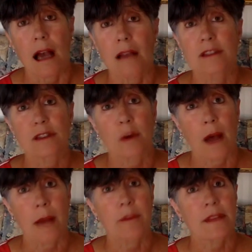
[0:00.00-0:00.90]
So
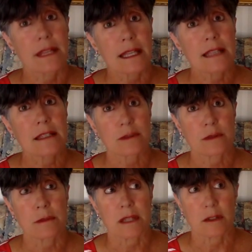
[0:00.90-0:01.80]
I'm thinking this would
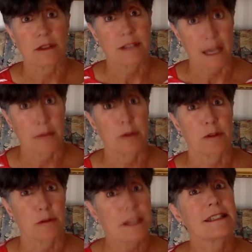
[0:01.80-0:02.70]
be a good time to
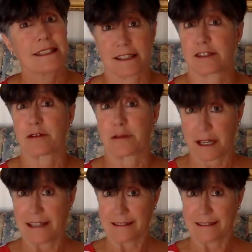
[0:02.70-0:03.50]
agree to disagree.